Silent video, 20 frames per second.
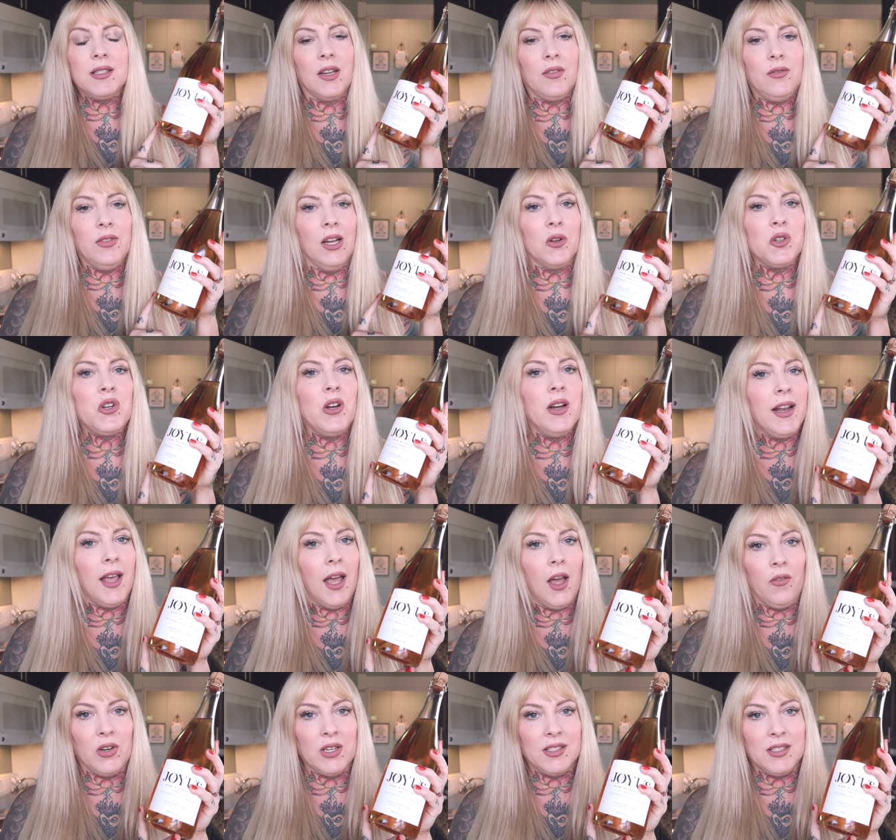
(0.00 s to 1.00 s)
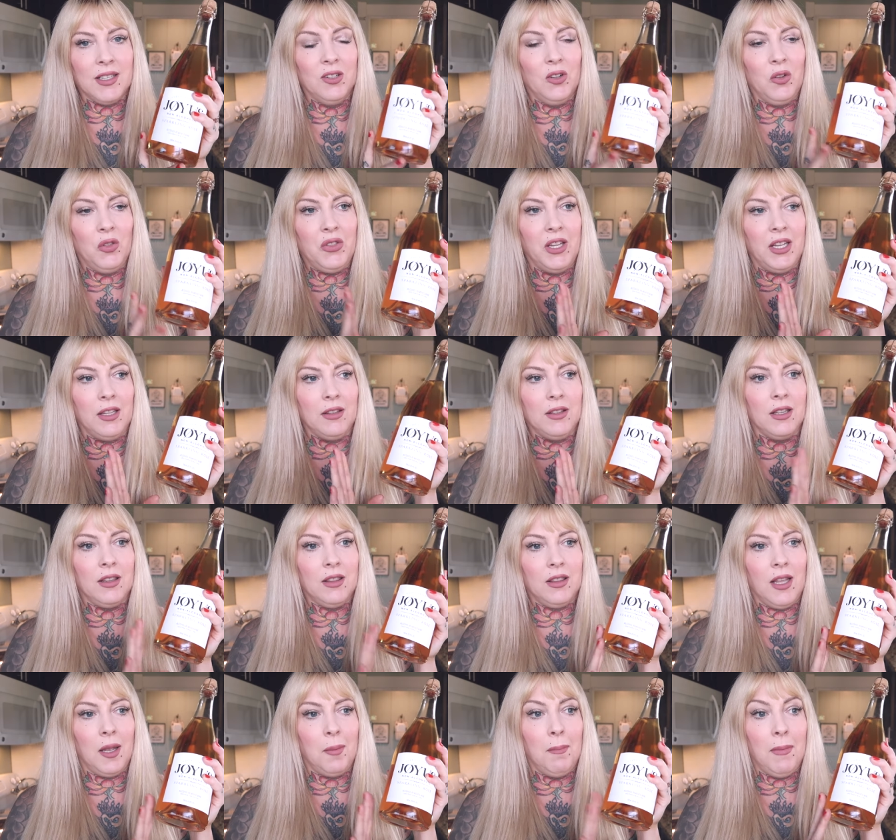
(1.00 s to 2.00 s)
I've now tried every single thing
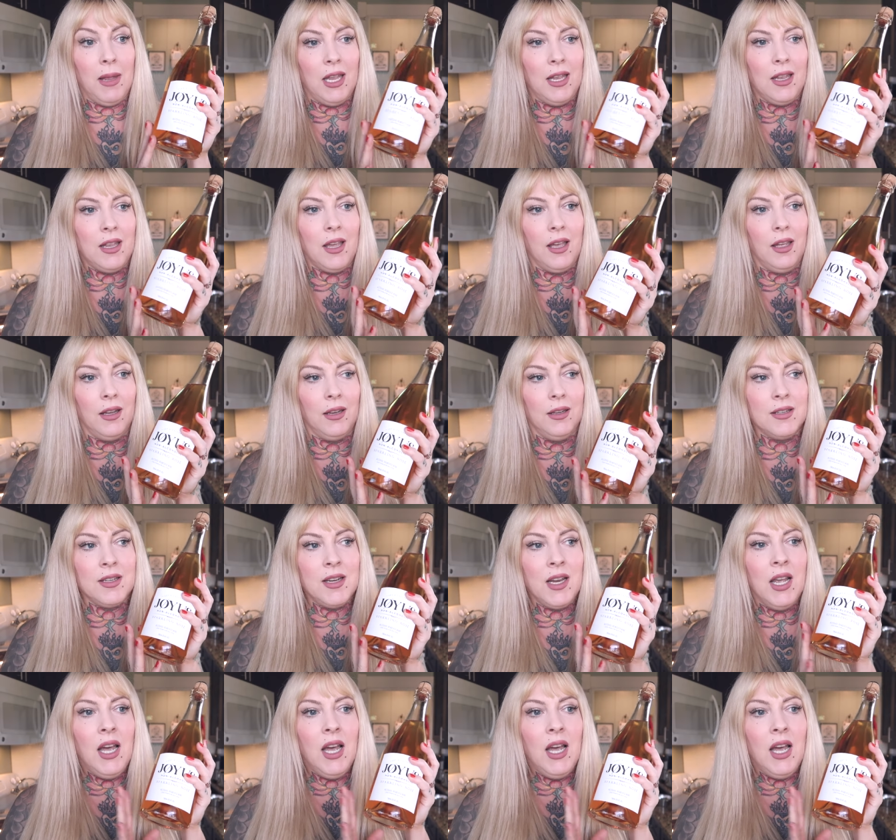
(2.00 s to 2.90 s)
that they make and